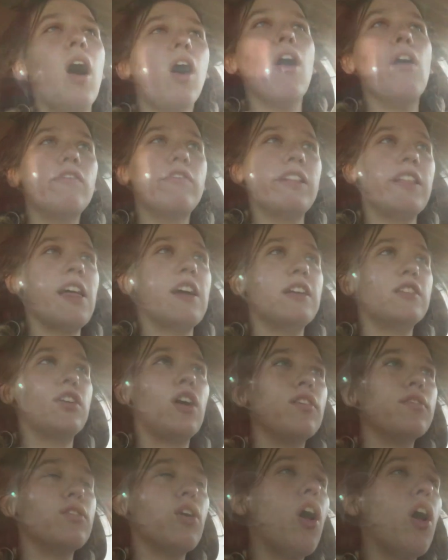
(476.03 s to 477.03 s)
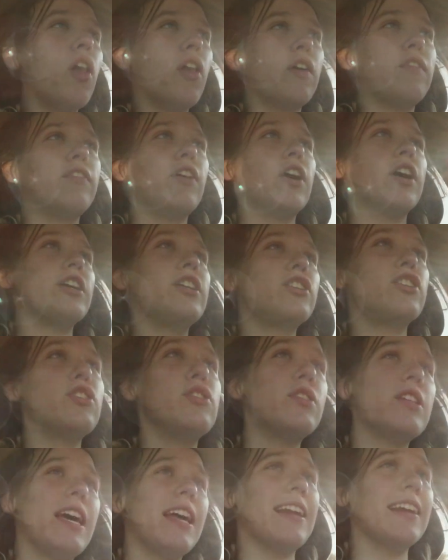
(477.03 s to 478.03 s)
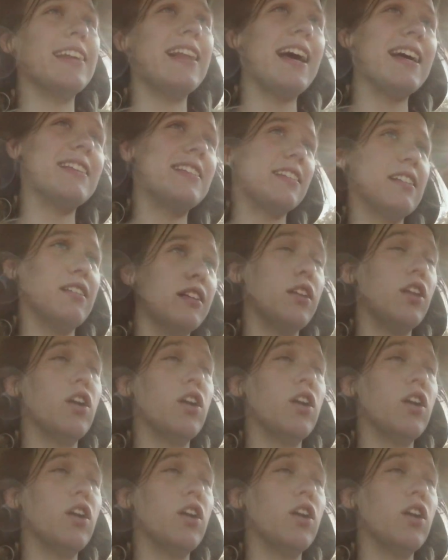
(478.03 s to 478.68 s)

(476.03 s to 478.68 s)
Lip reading: Hopefully that solves all of our issues and it lasts a little